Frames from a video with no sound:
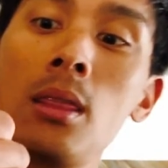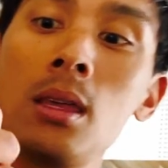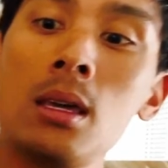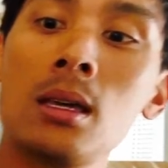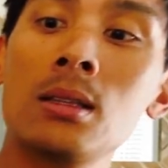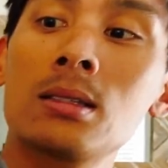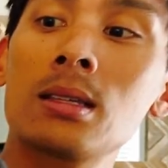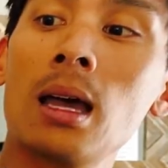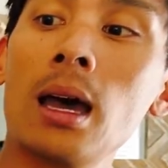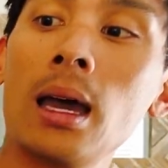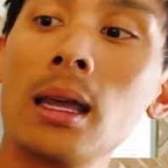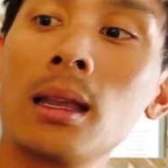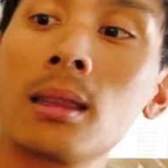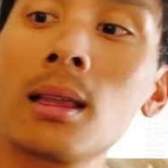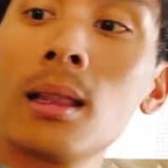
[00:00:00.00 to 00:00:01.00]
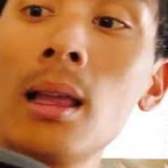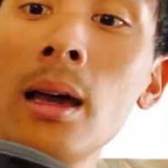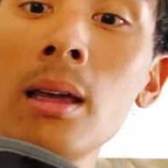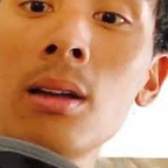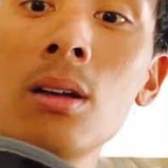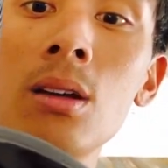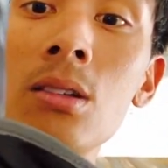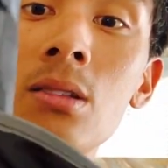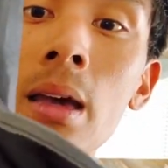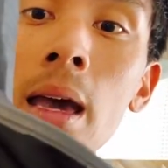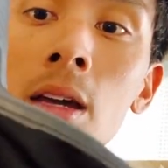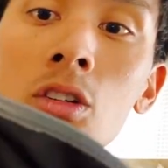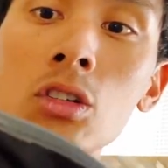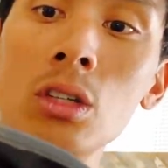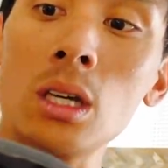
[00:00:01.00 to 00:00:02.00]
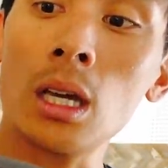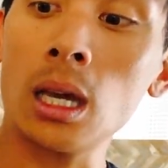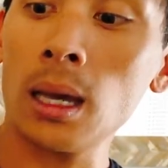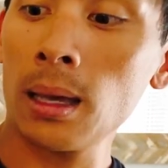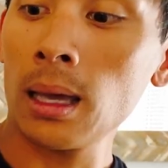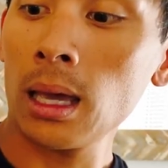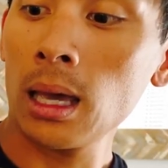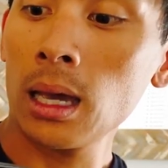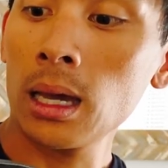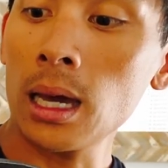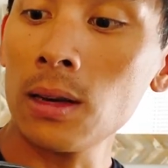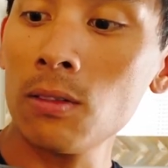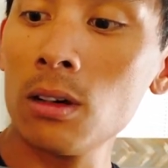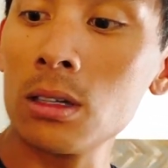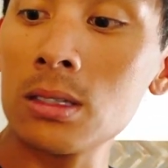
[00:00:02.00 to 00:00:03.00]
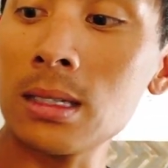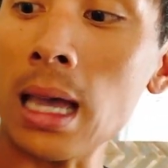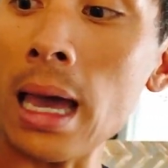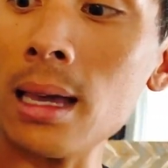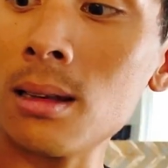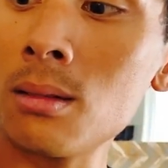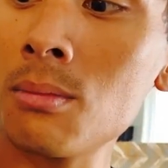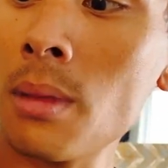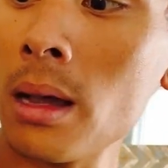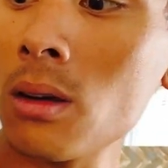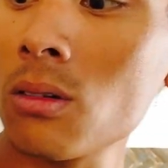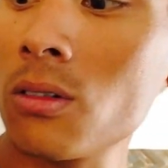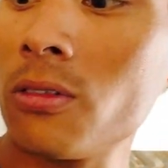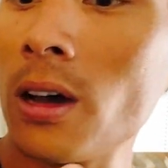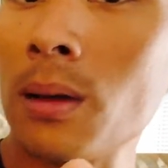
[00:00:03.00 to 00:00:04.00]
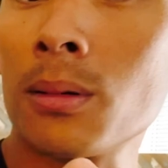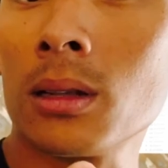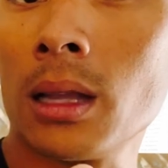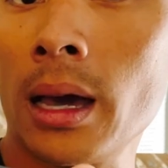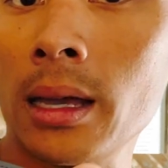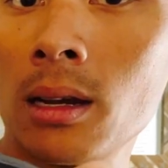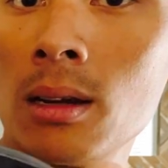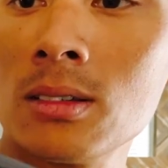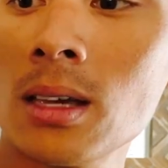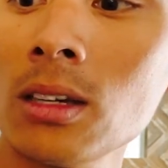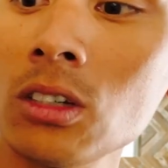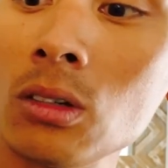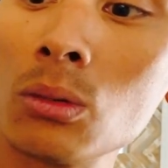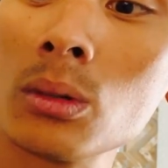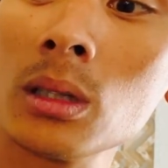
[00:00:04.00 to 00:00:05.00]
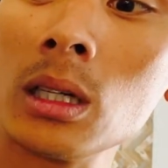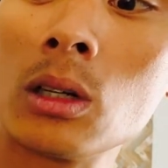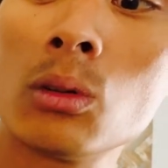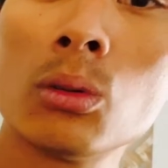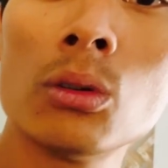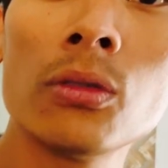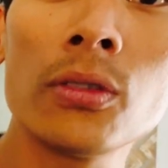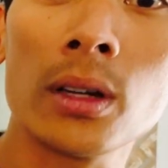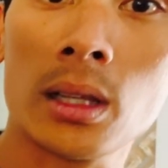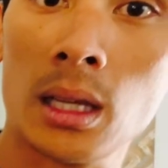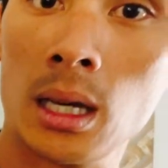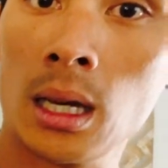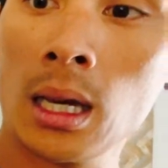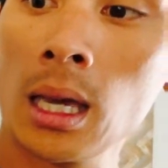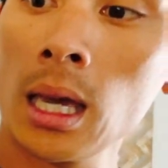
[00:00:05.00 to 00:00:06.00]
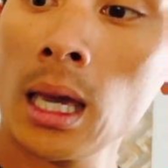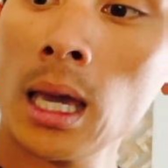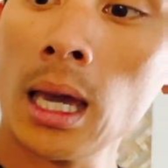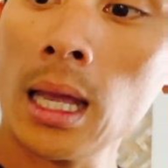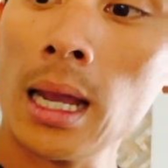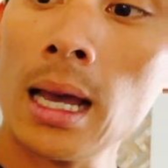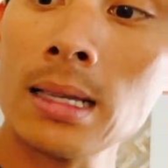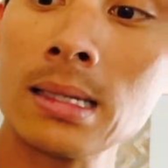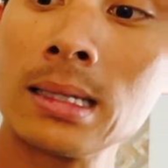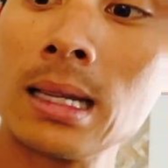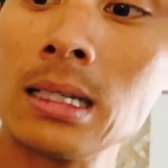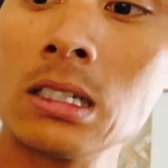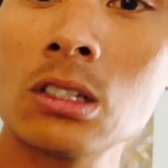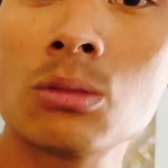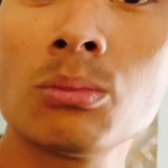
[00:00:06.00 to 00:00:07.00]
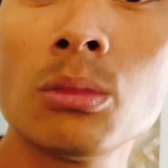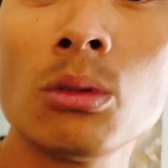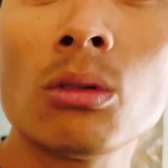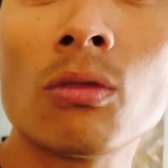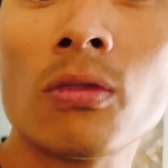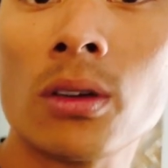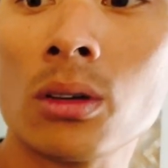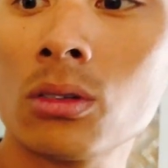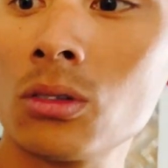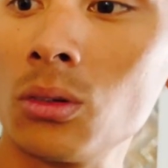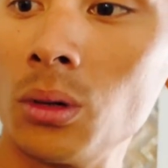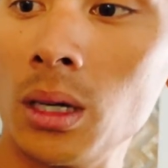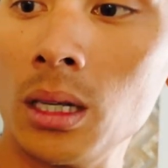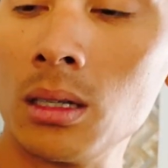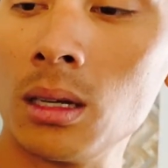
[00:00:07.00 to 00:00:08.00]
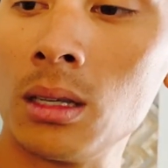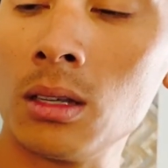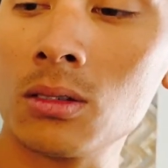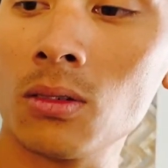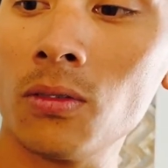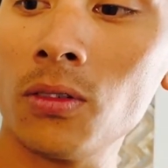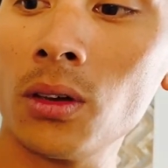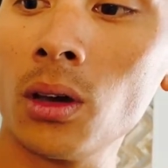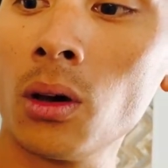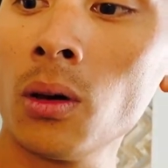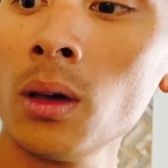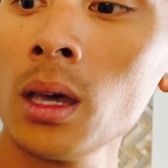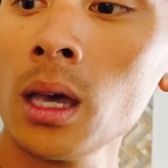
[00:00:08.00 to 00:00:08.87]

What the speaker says: the inside, the liner is actually kind of a satin microfiber liner. It's actually really cool feeling, and it has a nice smooth feel to it. It doesn't feel